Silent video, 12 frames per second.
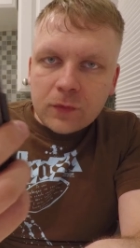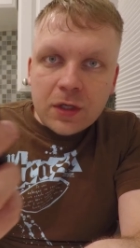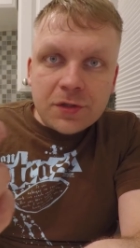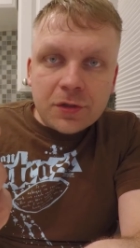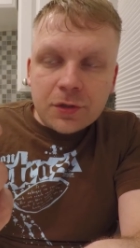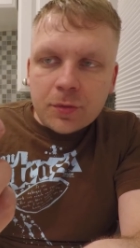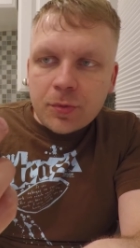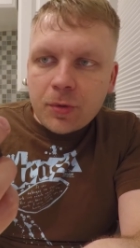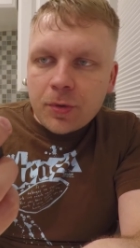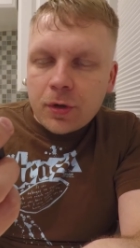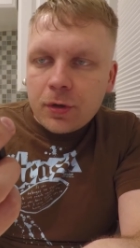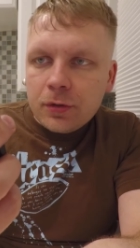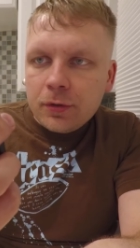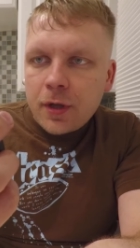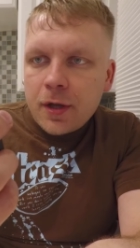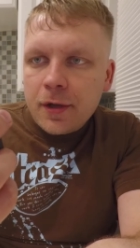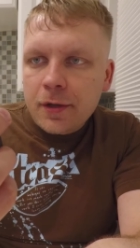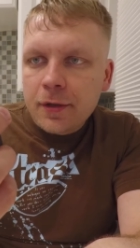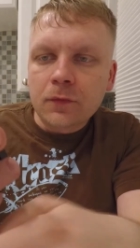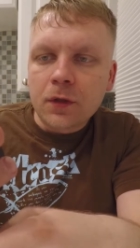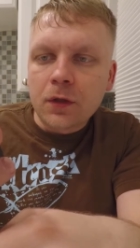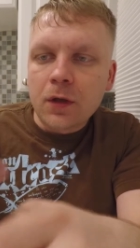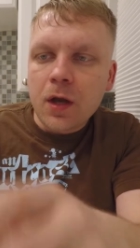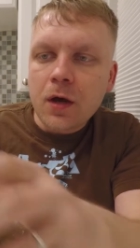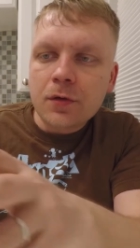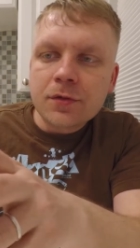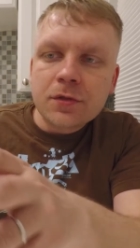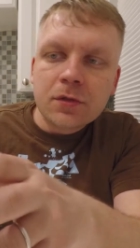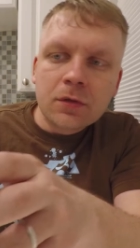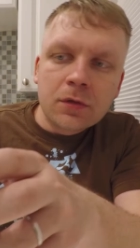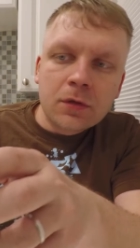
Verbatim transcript: insert the promo code and now it's